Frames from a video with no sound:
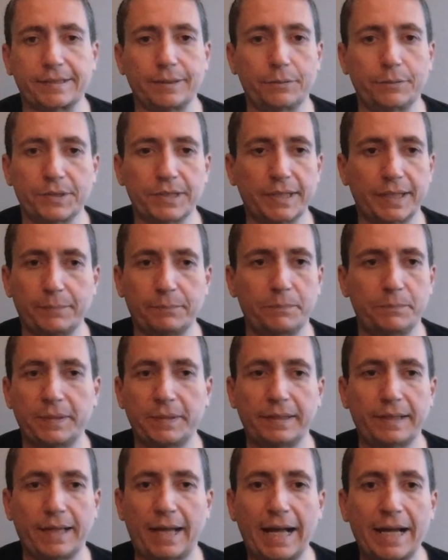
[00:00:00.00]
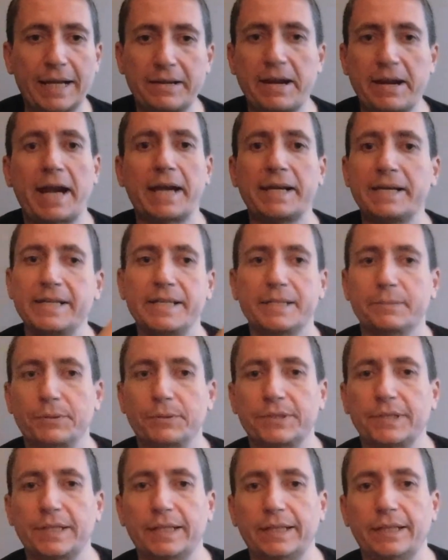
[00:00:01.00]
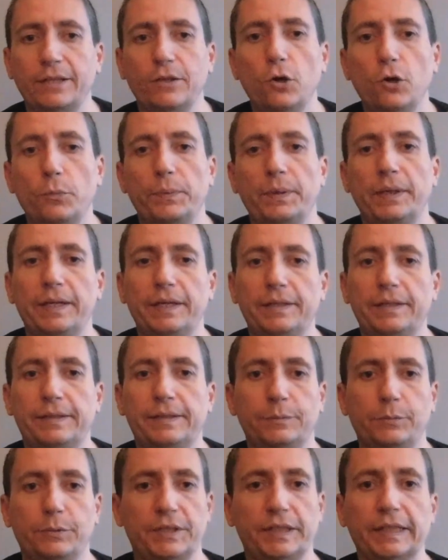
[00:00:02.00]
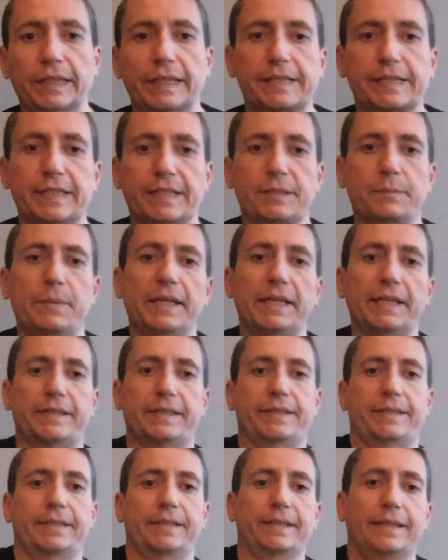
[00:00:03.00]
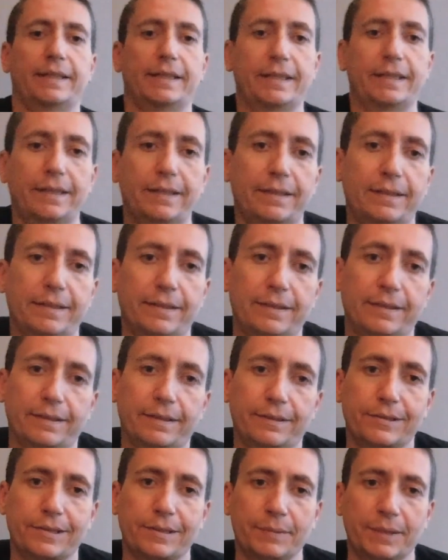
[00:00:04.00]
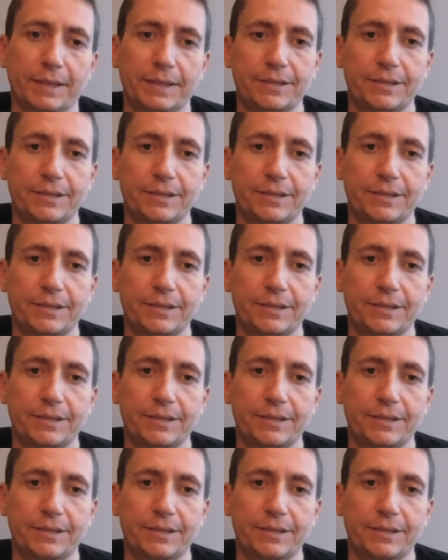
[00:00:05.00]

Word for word: it was like in the high 90% get opened within like 6 minutes or something.